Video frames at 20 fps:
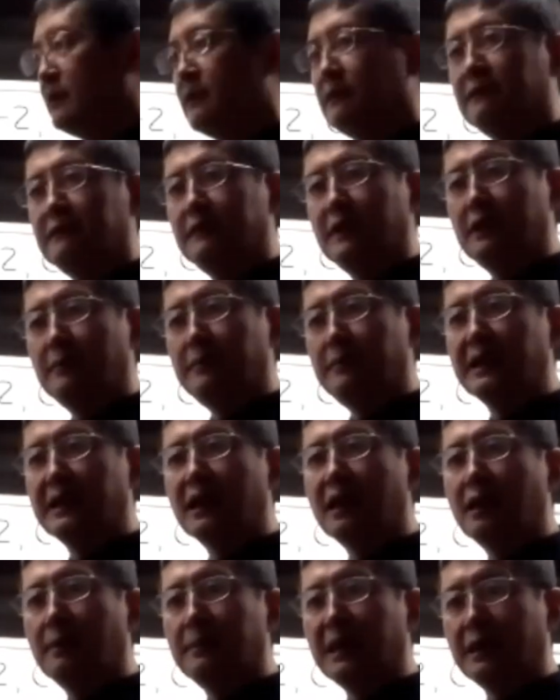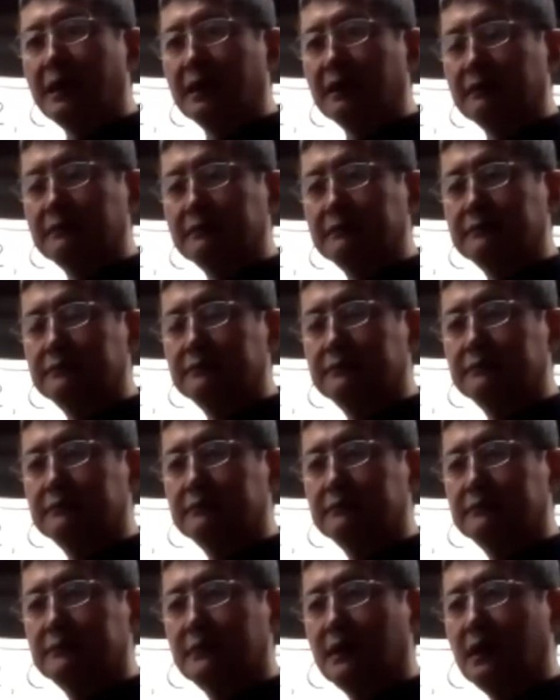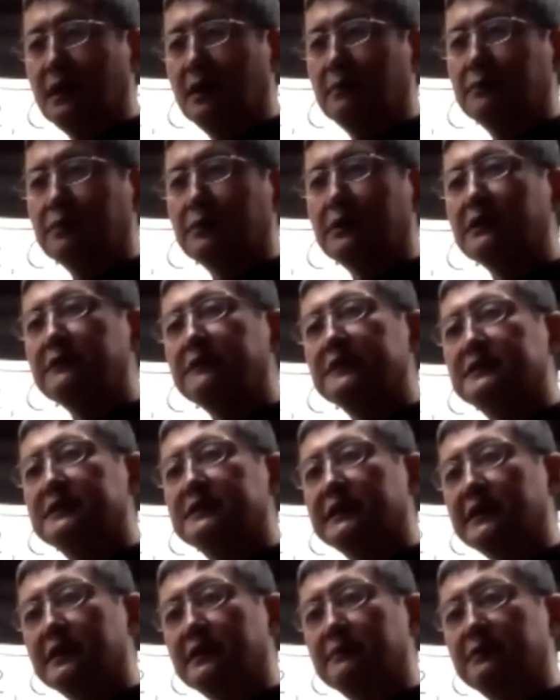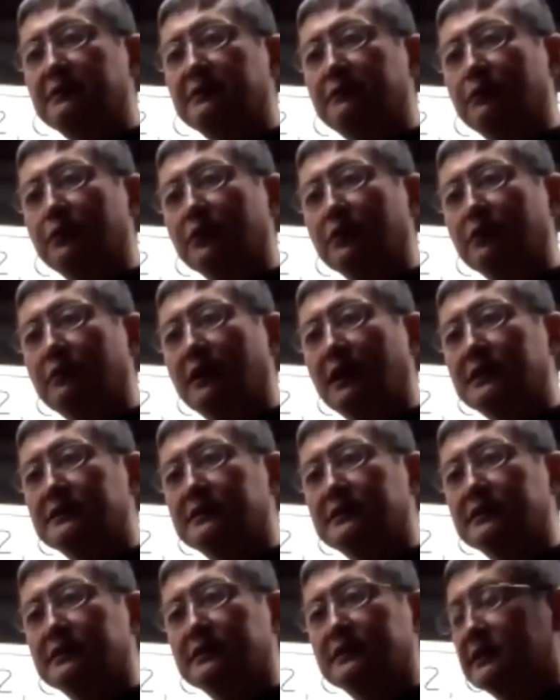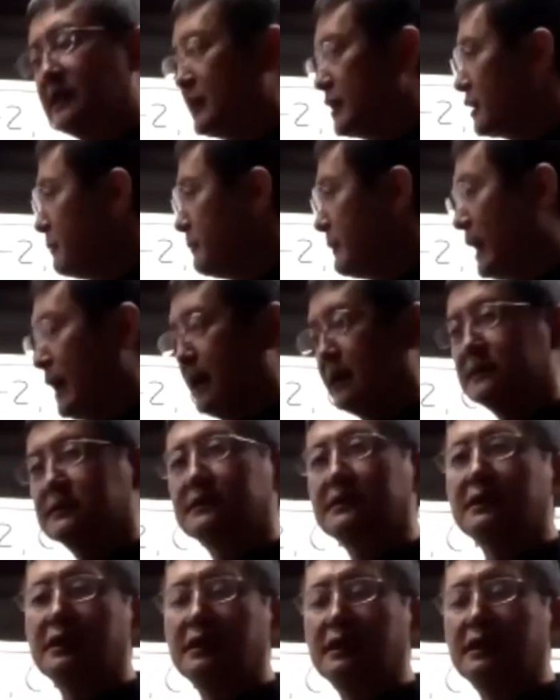They're becoming, previously, before the crisis, like a mask.